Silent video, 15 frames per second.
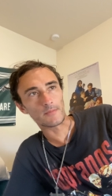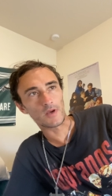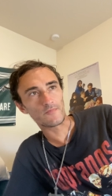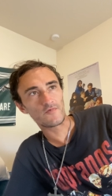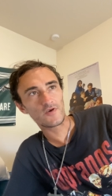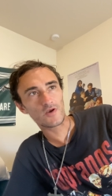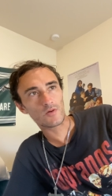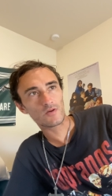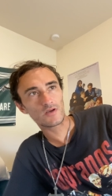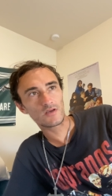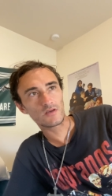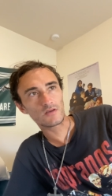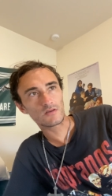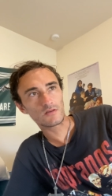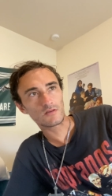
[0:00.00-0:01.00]

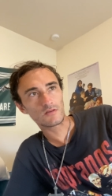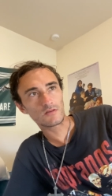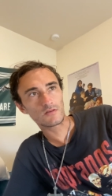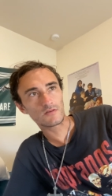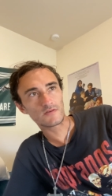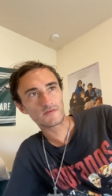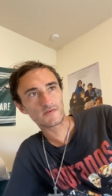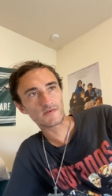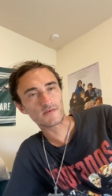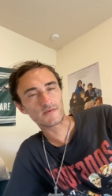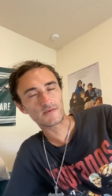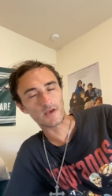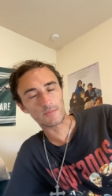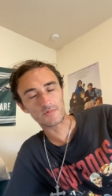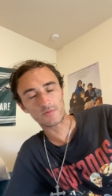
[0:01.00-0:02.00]
very
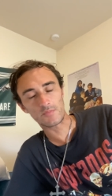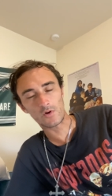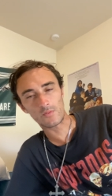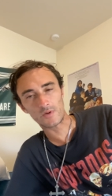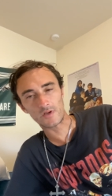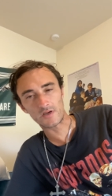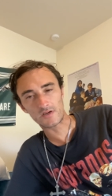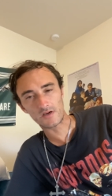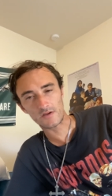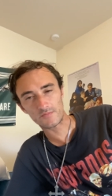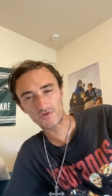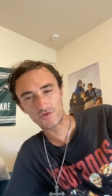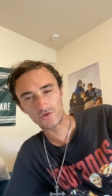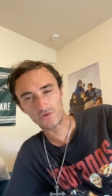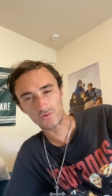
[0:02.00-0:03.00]
susceptible when it
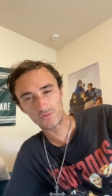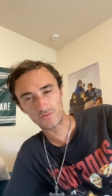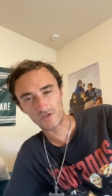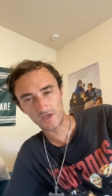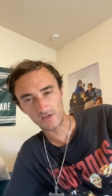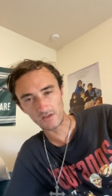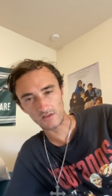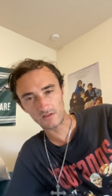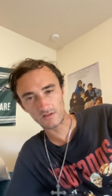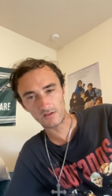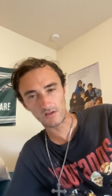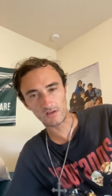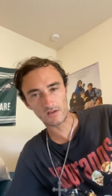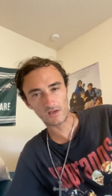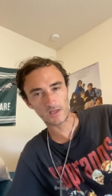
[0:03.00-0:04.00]
comes to taking
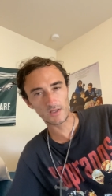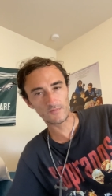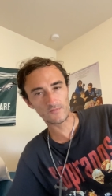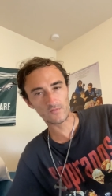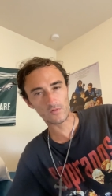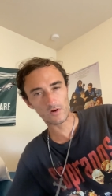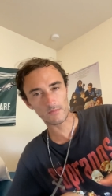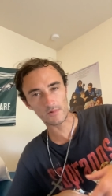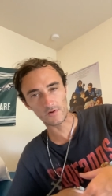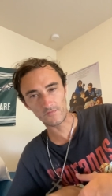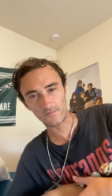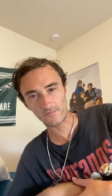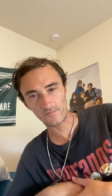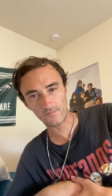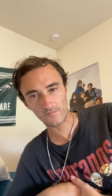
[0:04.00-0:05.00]
any form
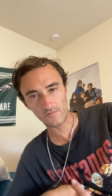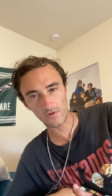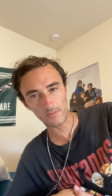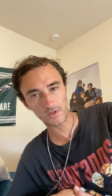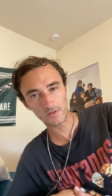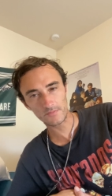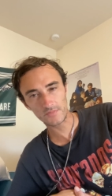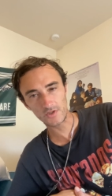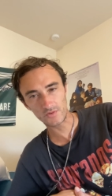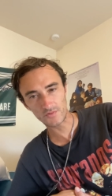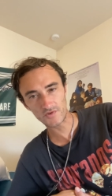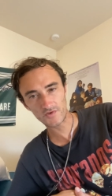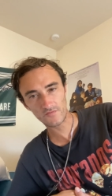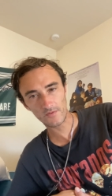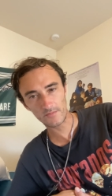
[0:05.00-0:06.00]
of verbal
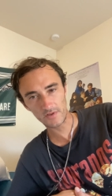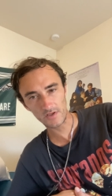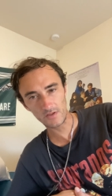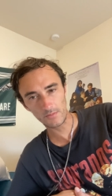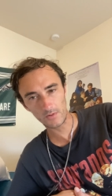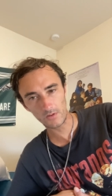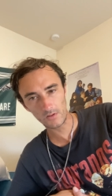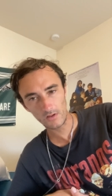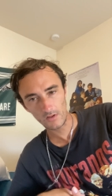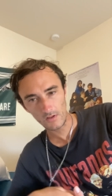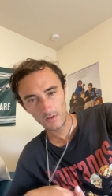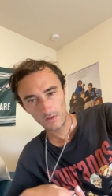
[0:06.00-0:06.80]
abuse from people.